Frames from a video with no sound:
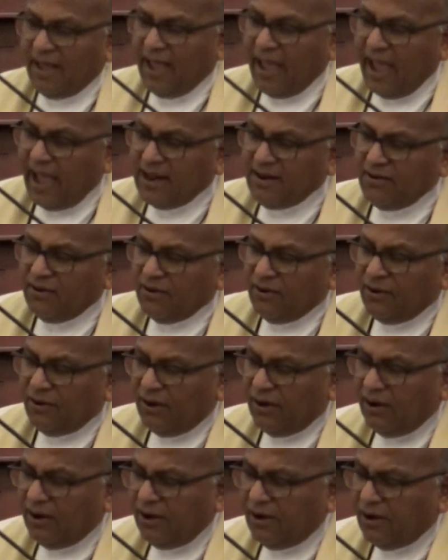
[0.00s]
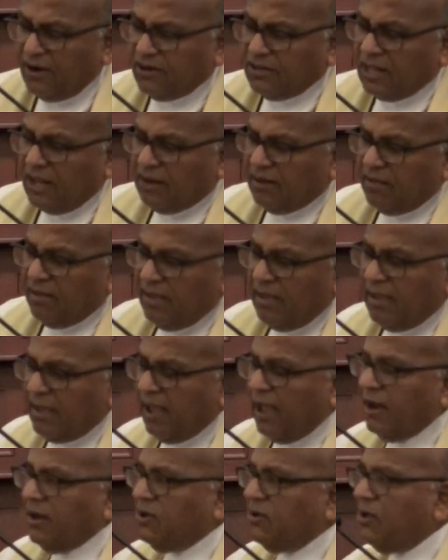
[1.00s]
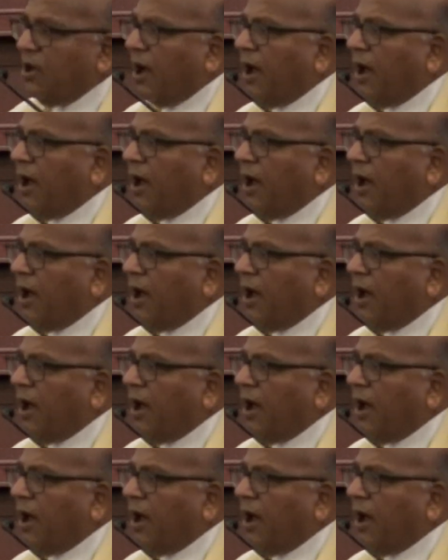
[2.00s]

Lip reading: had heard that He had